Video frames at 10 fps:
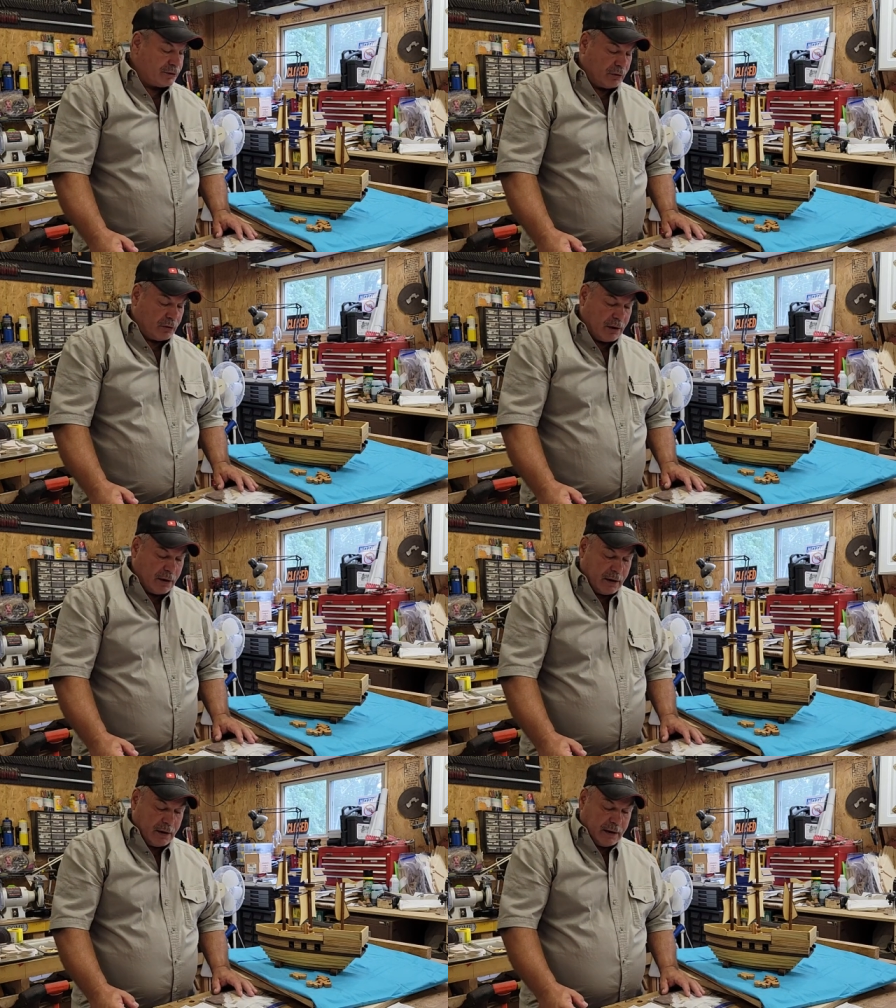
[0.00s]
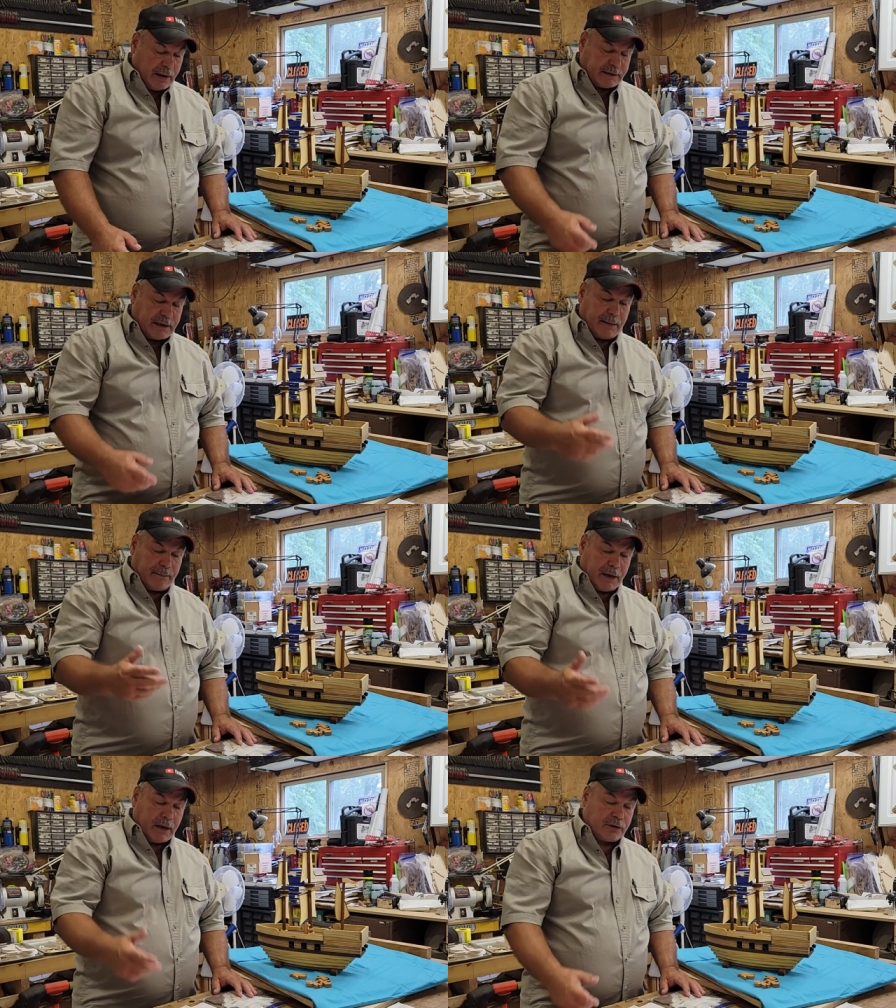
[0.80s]
So hit
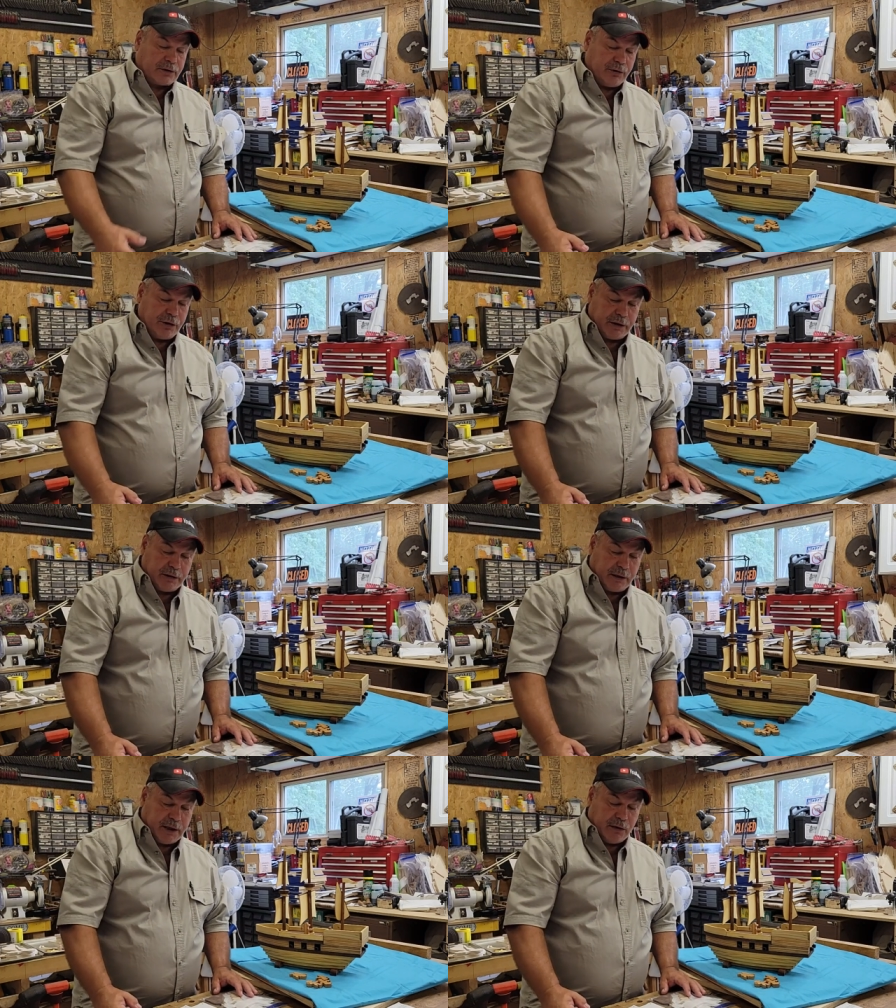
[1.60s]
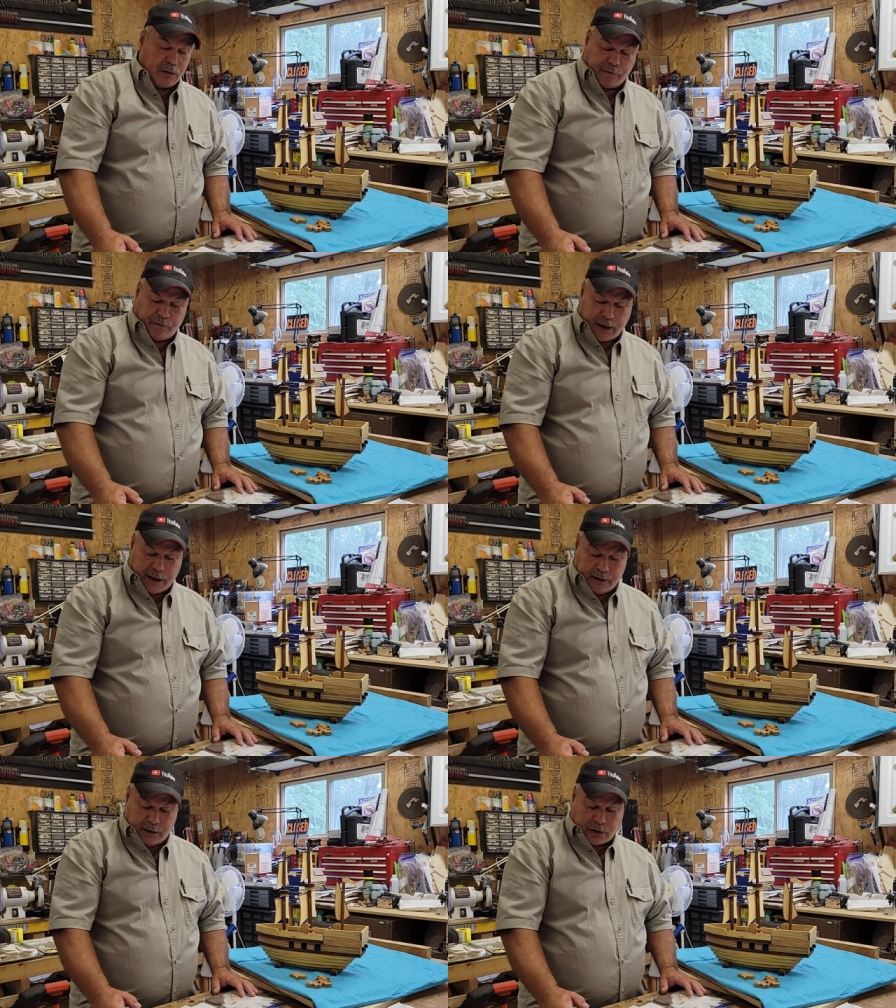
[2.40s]
that bell so you can get
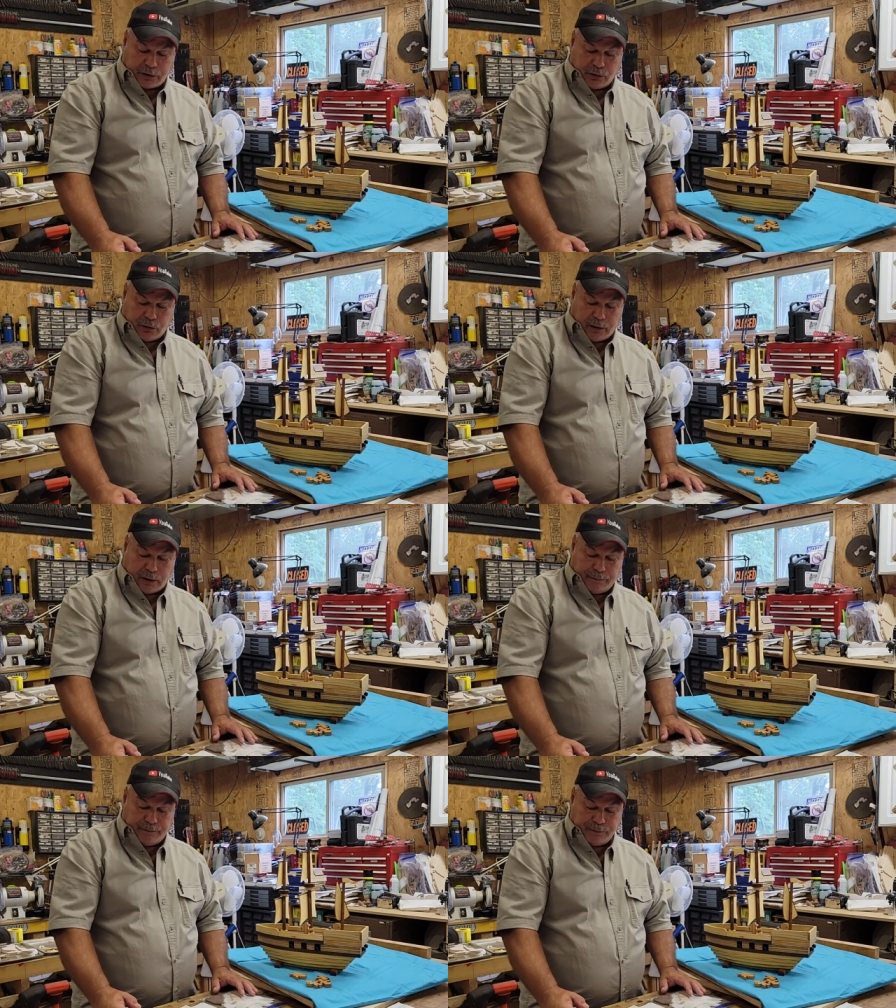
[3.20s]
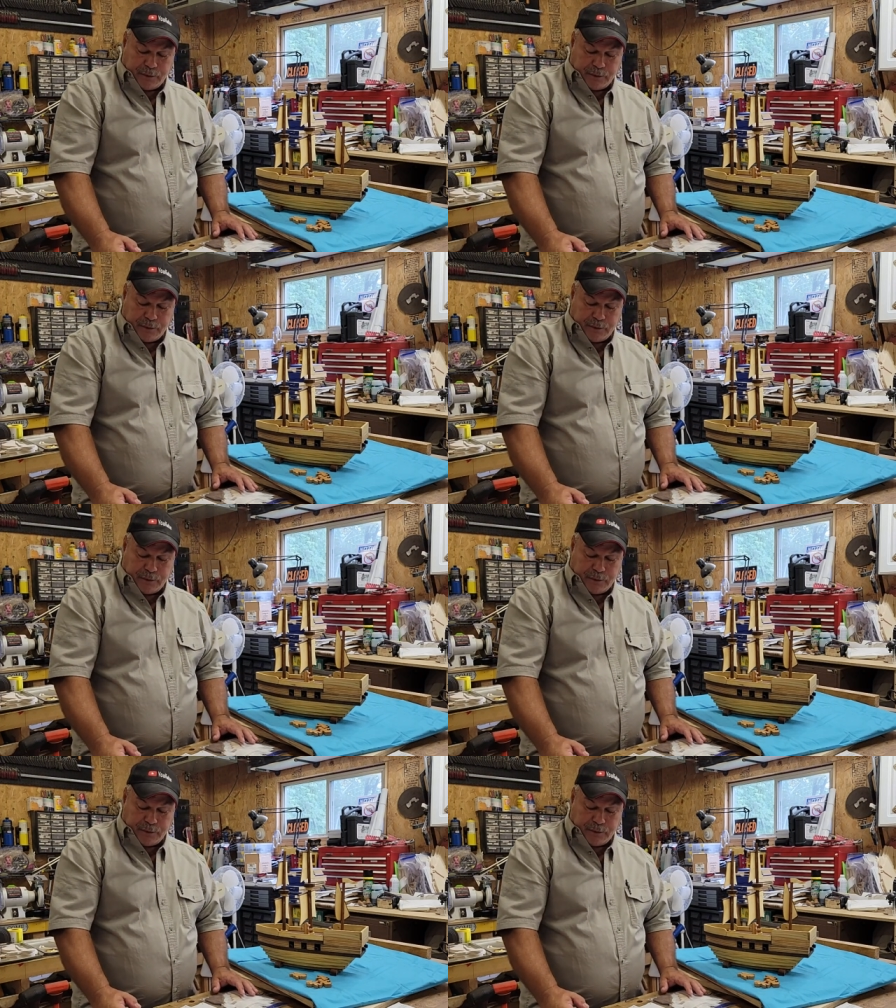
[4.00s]
notified. And also um,